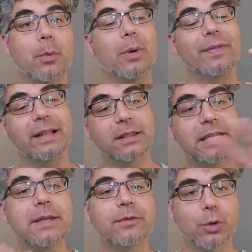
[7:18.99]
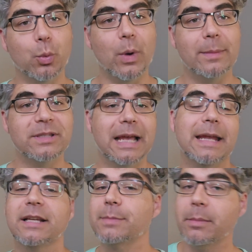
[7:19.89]
But when they leave your website,
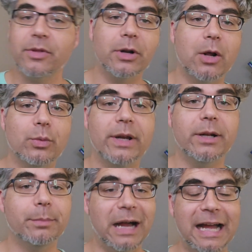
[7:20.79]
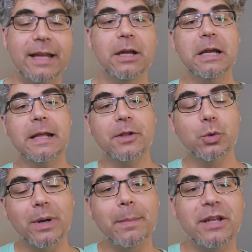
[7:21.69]
because maybe they're not ready to buy,
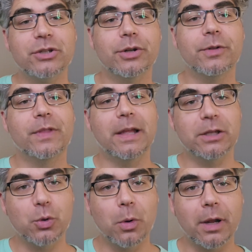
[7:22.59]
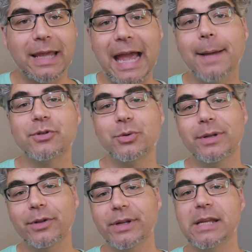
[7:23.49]
you want to make sure that you are
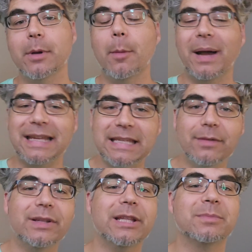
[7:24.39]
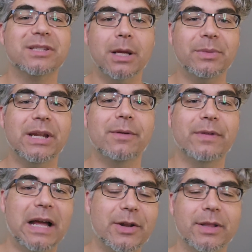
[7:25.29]
capturing their email by giving them something of
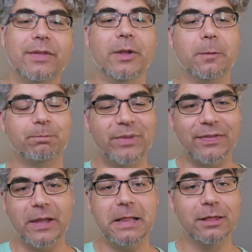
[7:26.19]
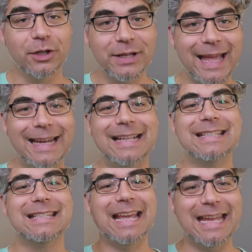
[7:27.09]
value that they look at
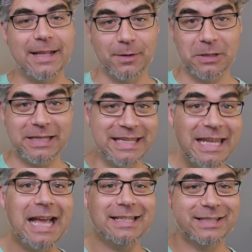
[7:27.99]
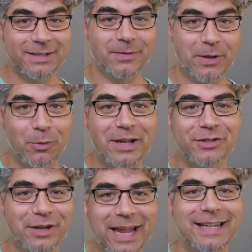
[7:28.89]
and say, yes. They raise
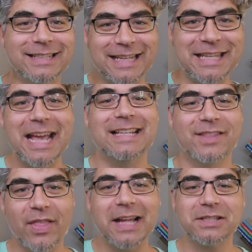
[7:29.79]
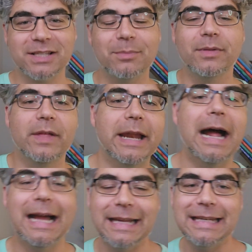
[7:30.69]
their hand and say, yes, that's something that
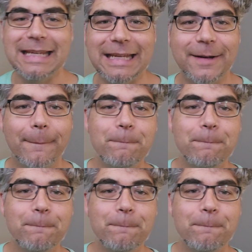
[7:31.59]
I need.